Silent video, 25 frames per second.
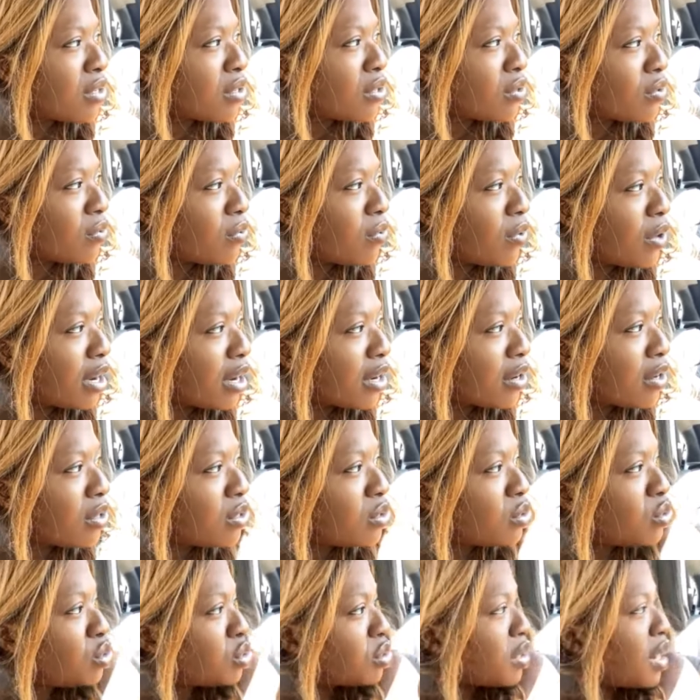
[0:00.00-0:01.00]
And why are
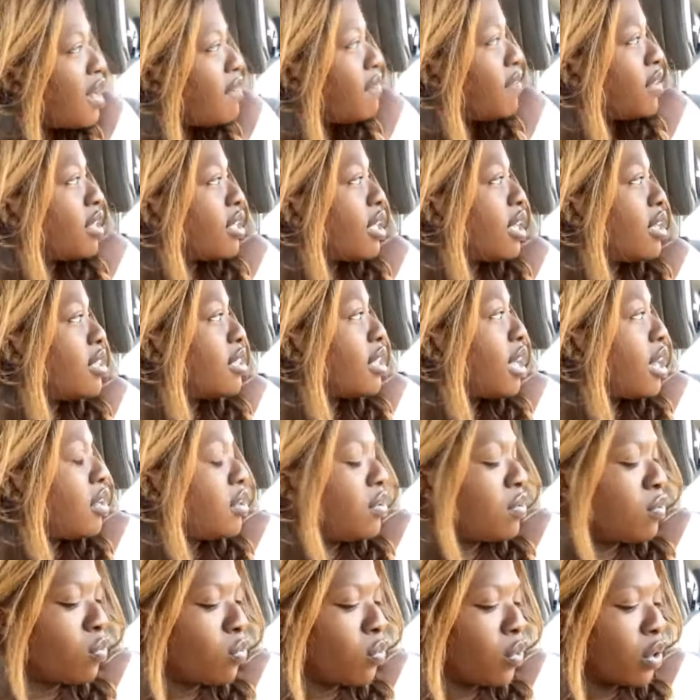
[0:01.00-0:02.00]
you driving like
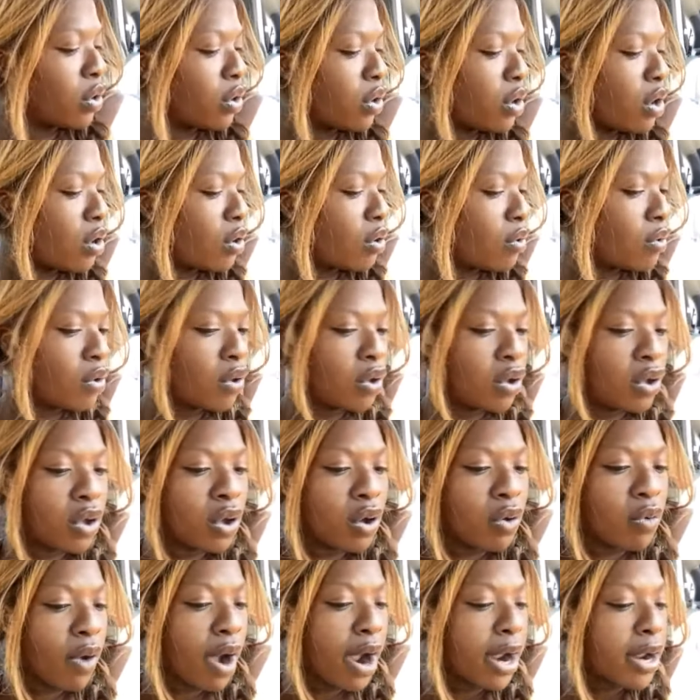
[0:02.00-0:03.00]
that, you weirdo?
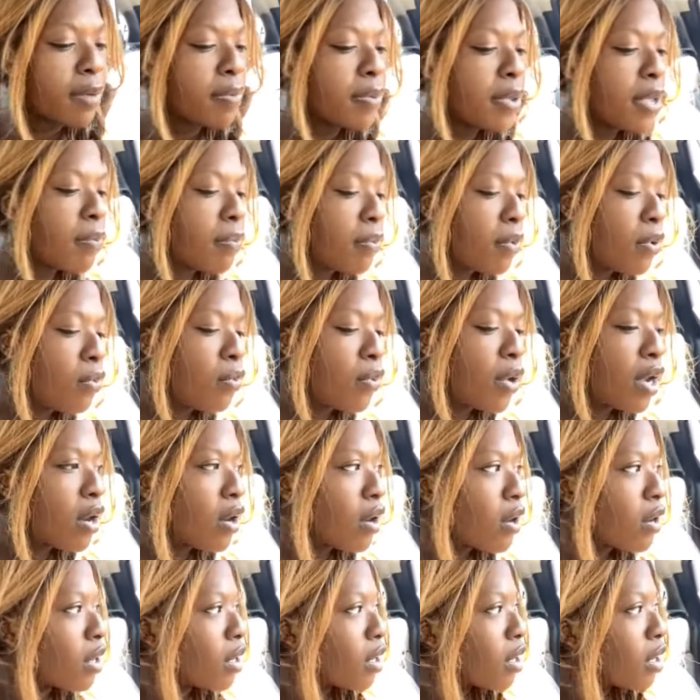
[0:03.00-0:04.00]
Why are people
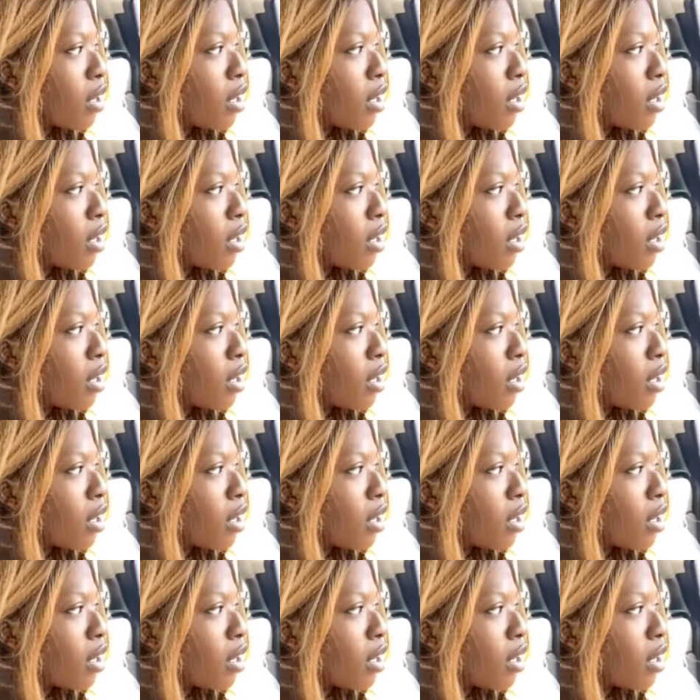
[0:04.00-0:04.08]
weird?